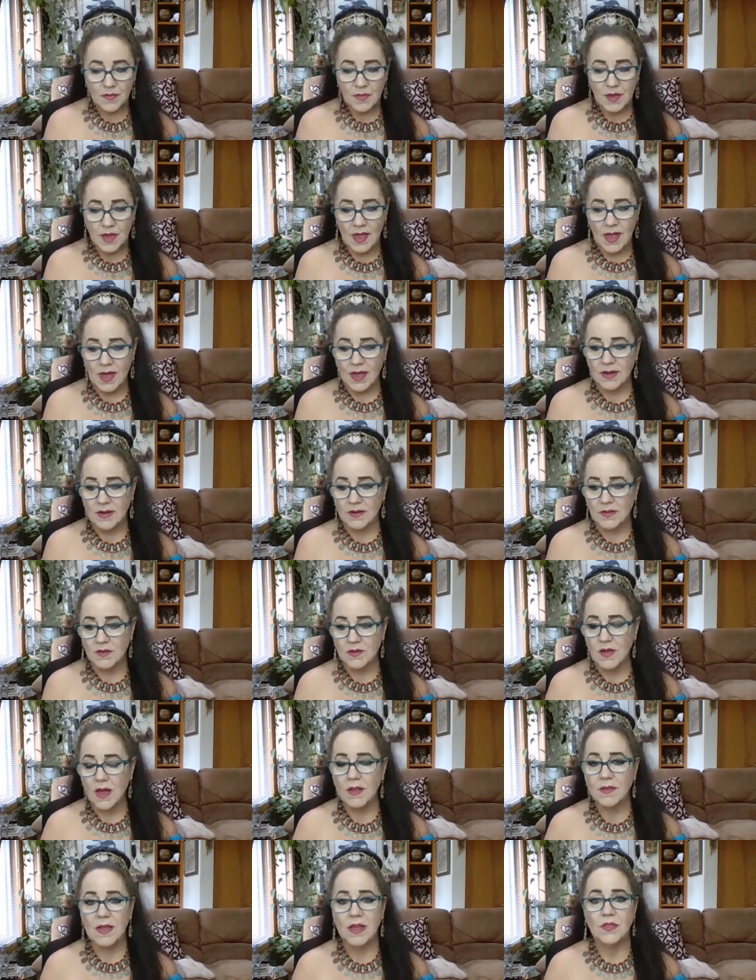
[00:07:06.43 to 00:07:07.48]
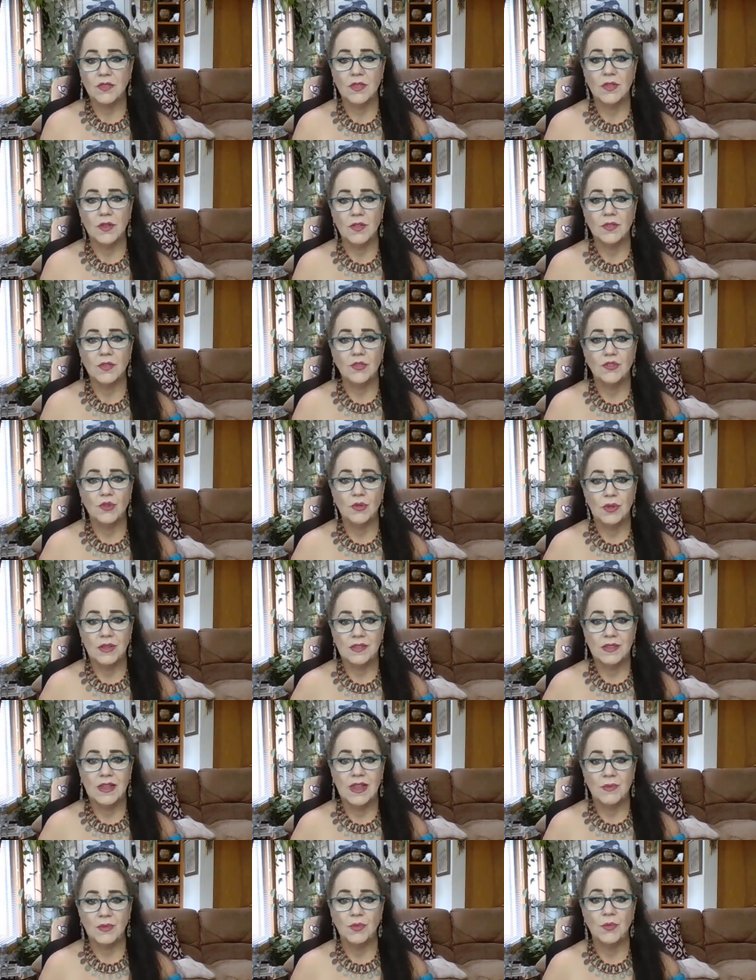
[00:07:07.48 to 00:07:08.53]
And it's not like the jewelry
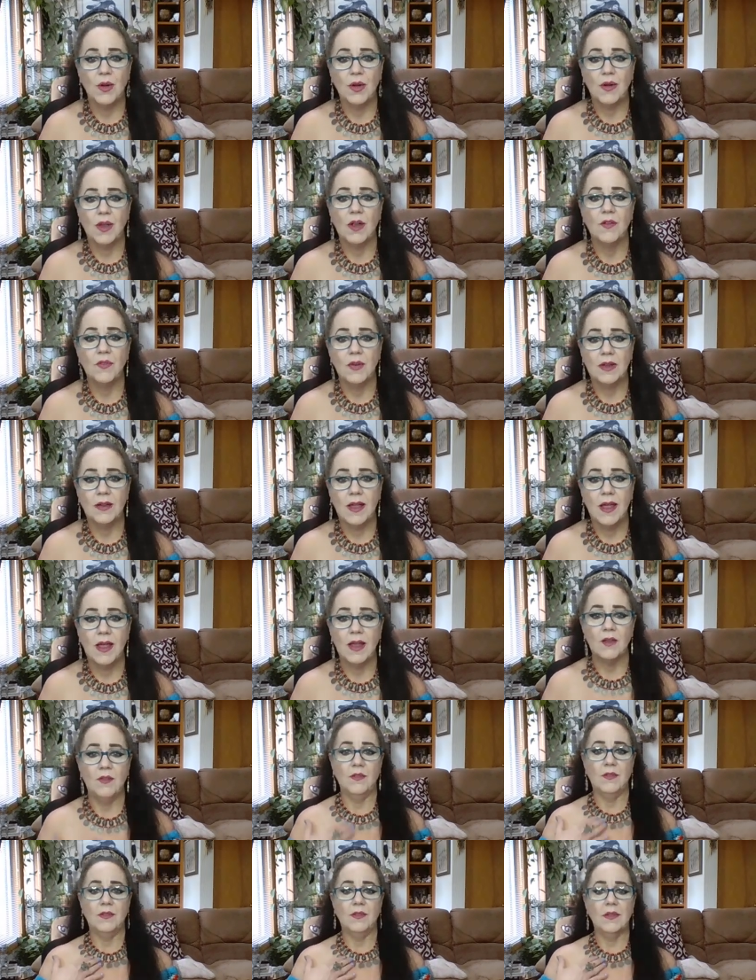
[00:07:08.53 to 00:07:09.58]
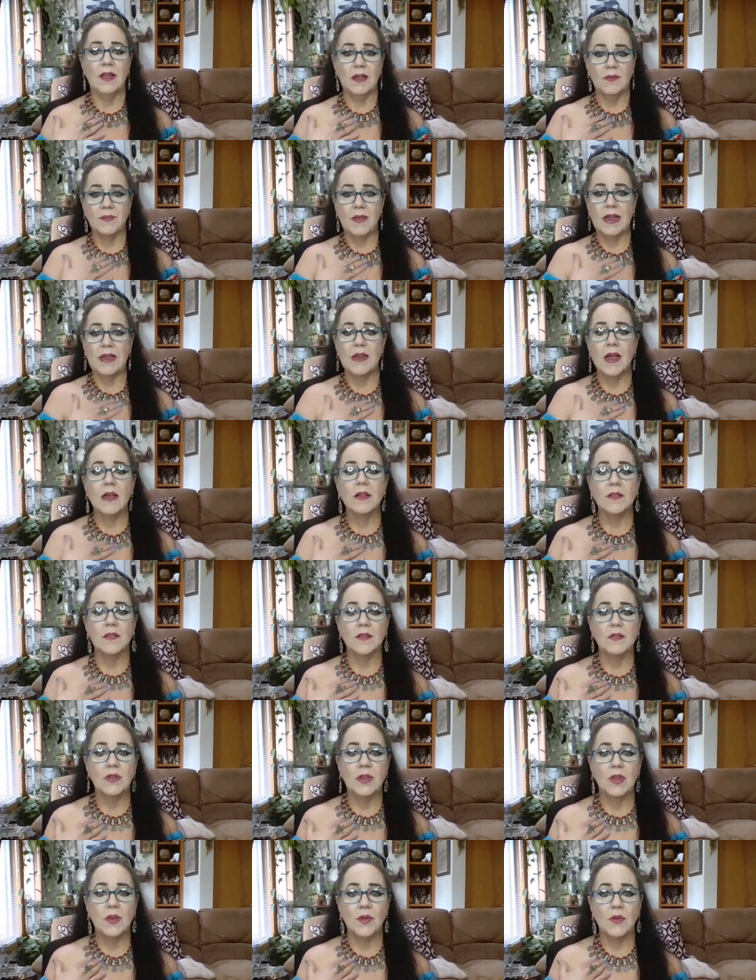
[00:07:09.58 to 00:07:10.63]
they would wear every day, like my necklace
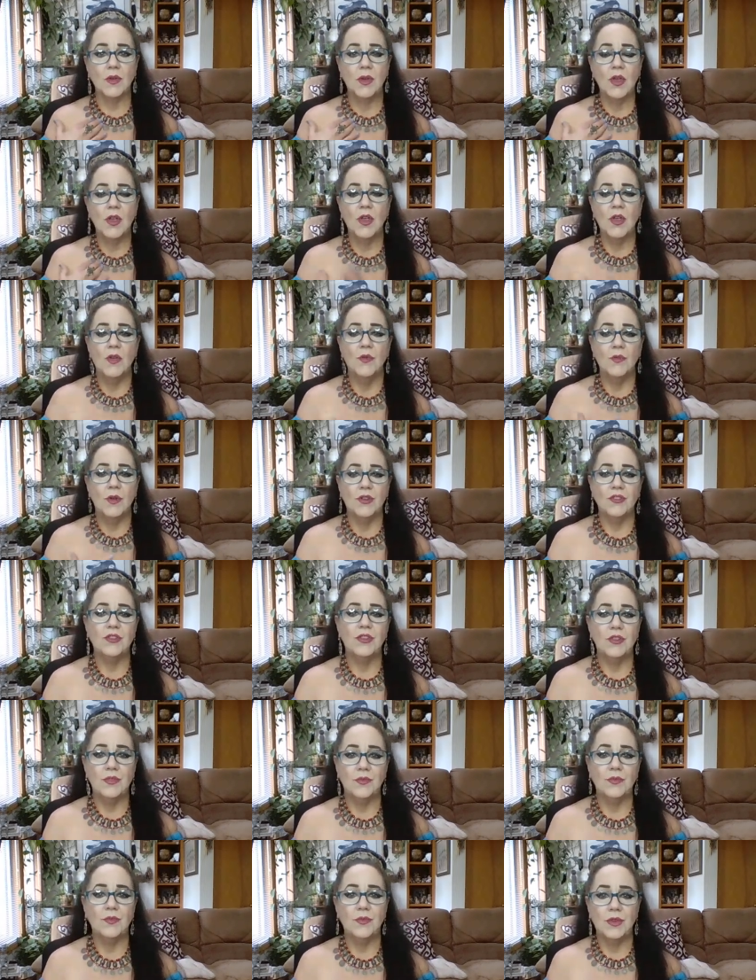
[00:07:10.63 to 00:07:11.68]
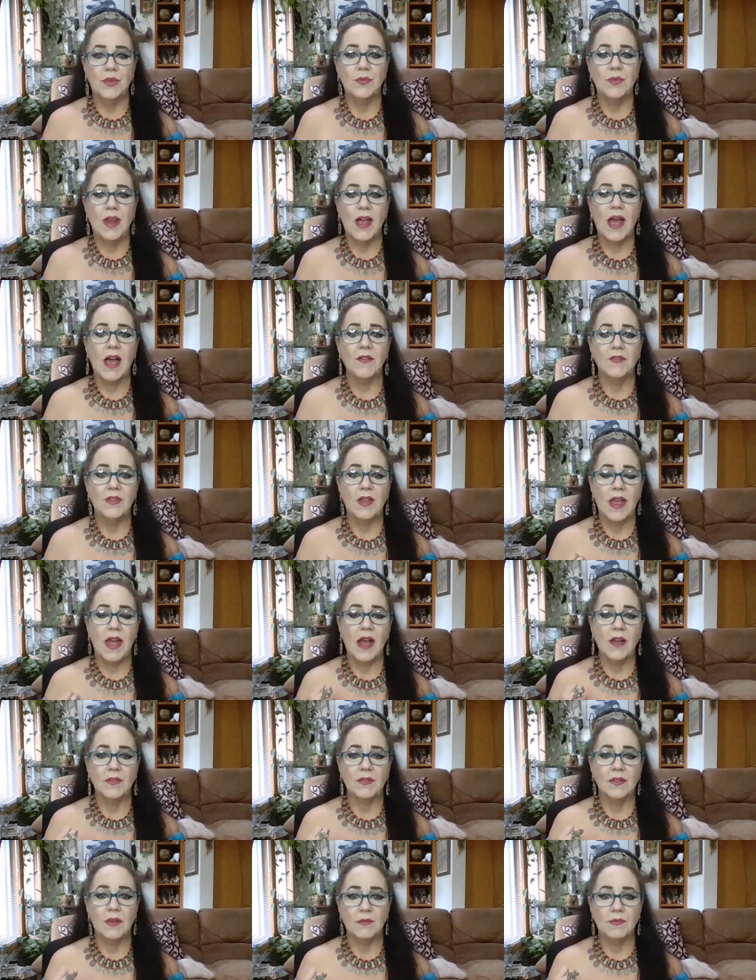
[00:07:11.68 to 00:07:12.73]
here, which you would have to
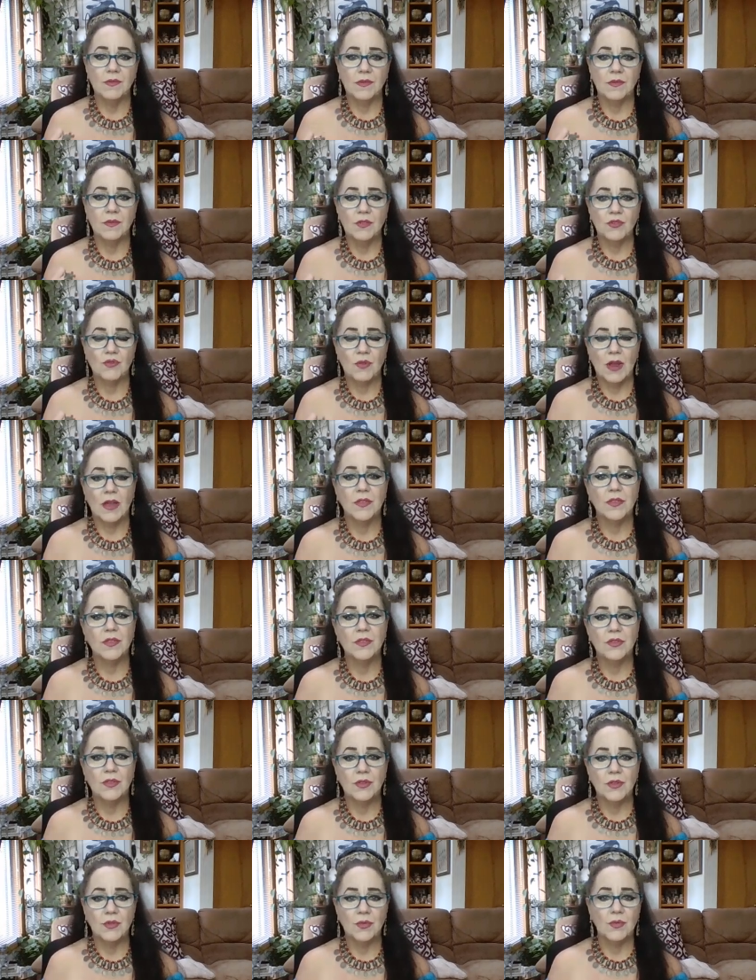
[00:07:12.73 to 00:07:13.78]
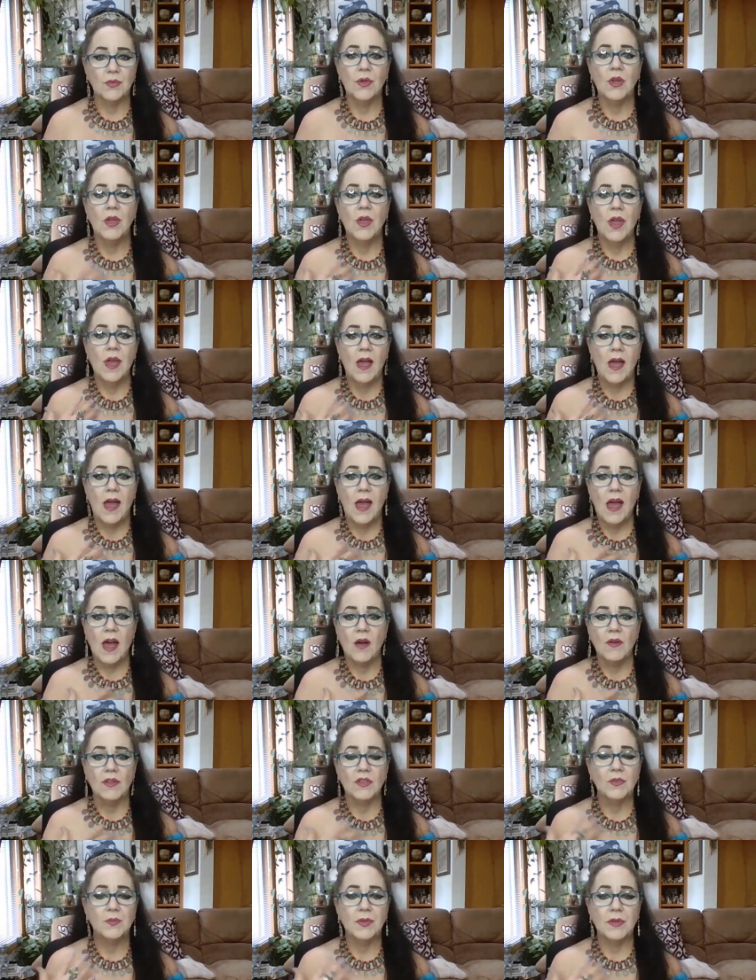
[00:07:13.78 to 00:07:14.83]
have some strength to how
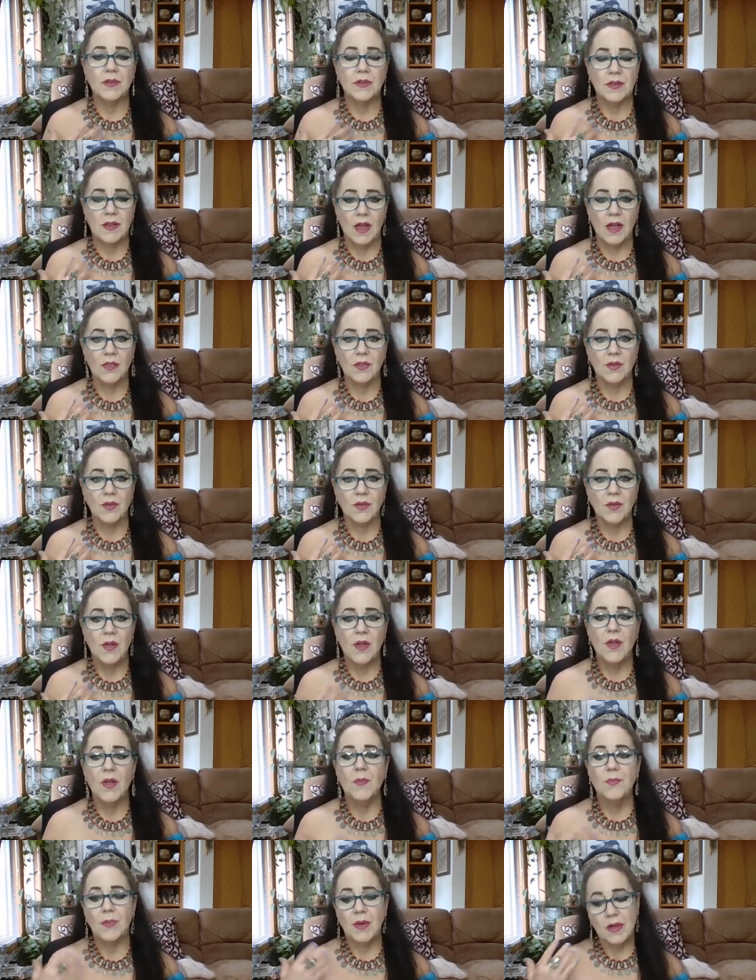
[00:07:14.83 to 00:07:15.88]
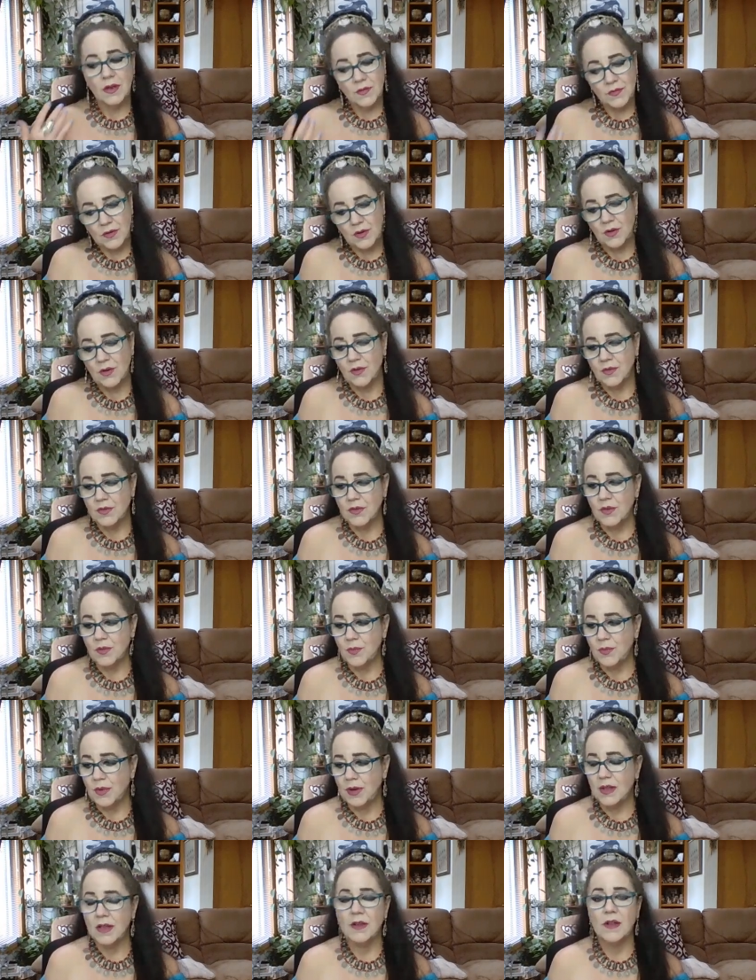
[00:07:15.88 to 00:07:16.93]
it's put together. But if you're
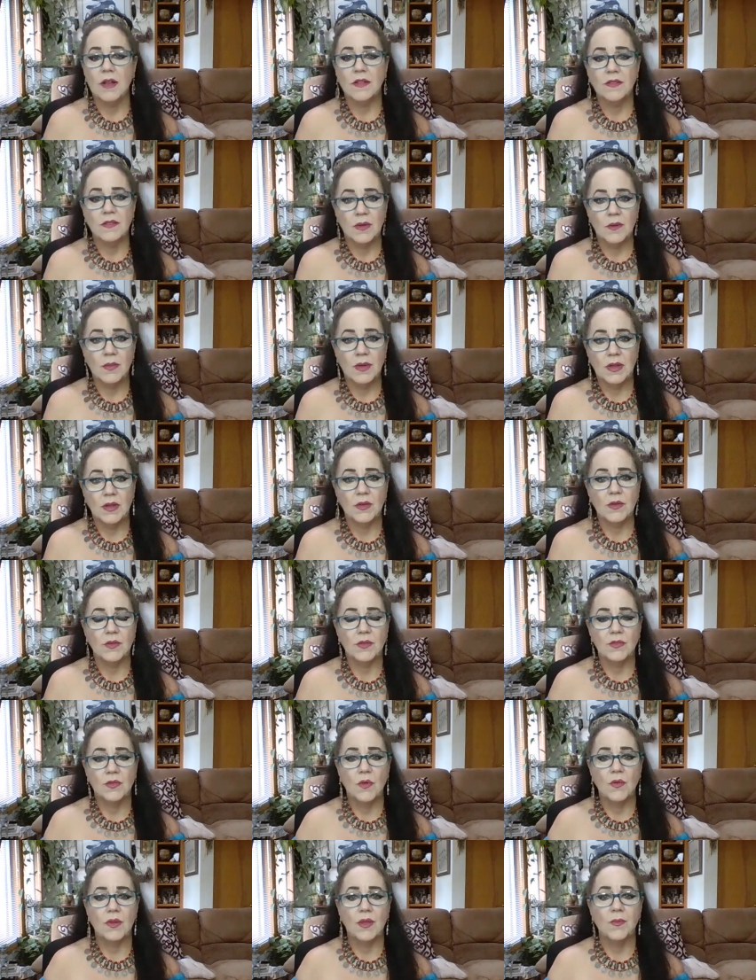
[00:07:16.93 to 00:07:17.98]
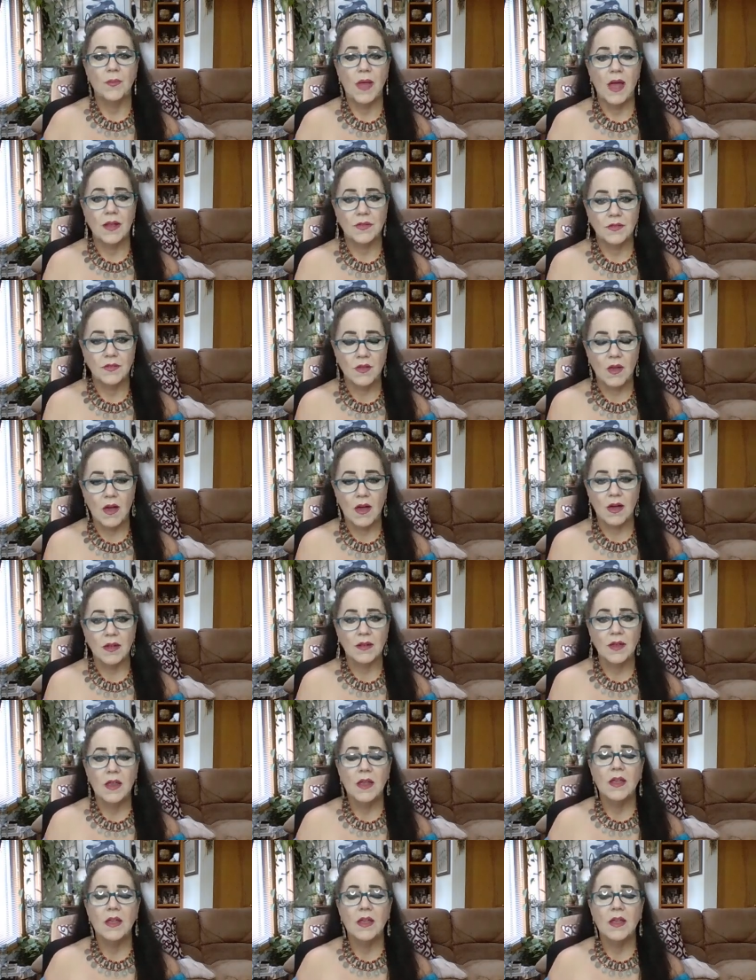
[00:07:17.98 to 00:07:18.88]
putting it on somebody who's already passed on,